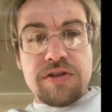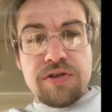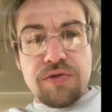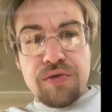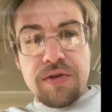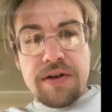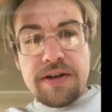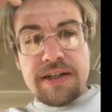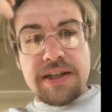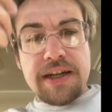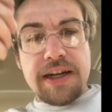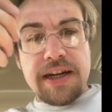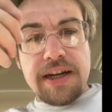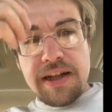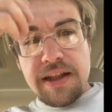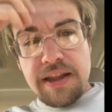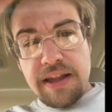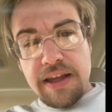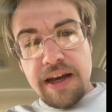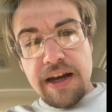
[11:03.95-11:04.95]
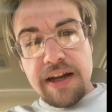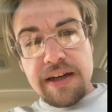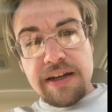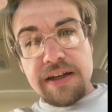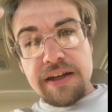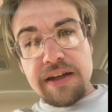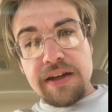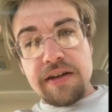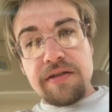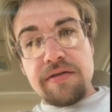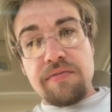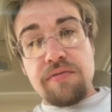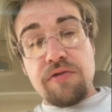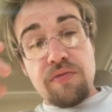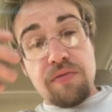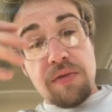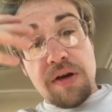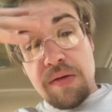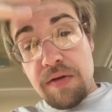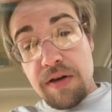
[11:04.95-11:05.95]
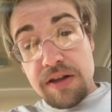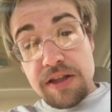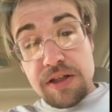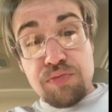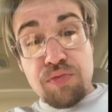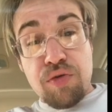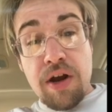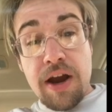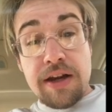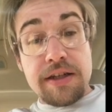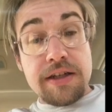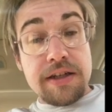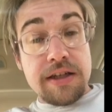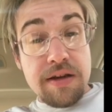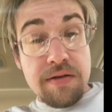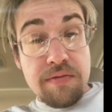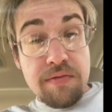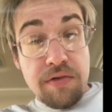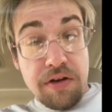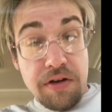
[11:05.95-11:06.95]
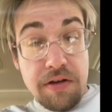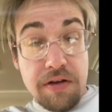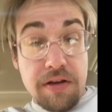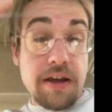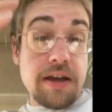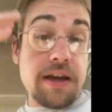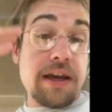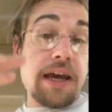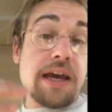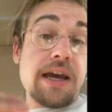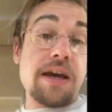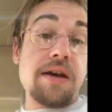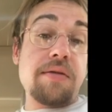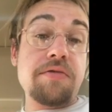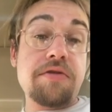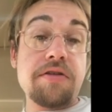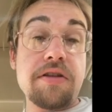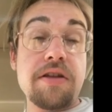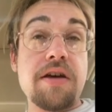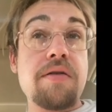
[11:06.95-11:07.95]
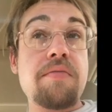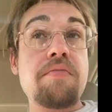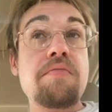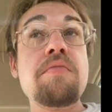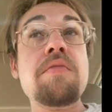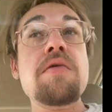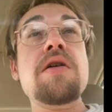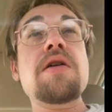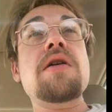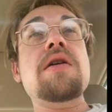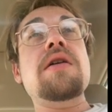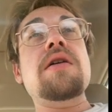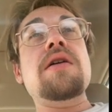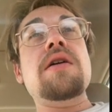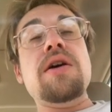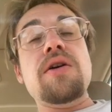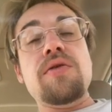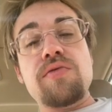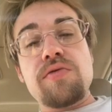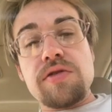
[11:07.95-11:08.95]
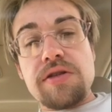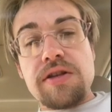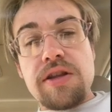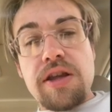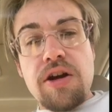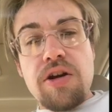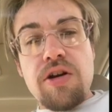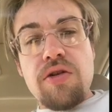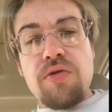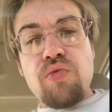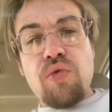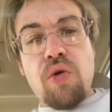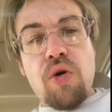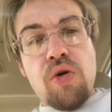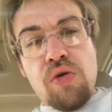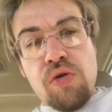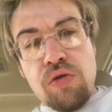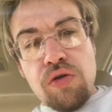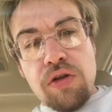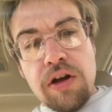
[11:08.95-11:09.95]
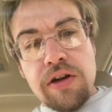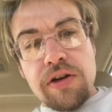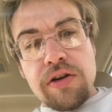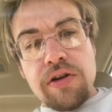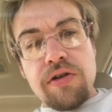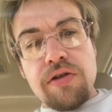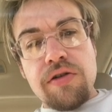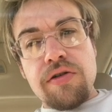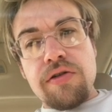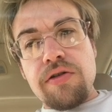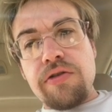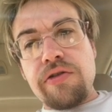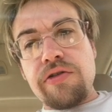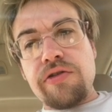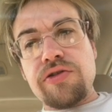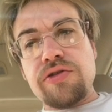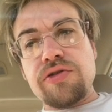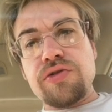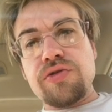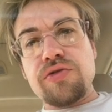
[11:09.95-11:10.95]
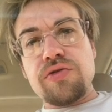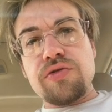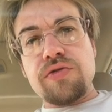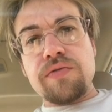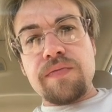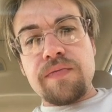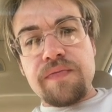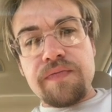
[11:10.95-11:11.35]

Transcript: originated the idea, or maybe it sprang to them, it, it came to them. It was their role on Earth to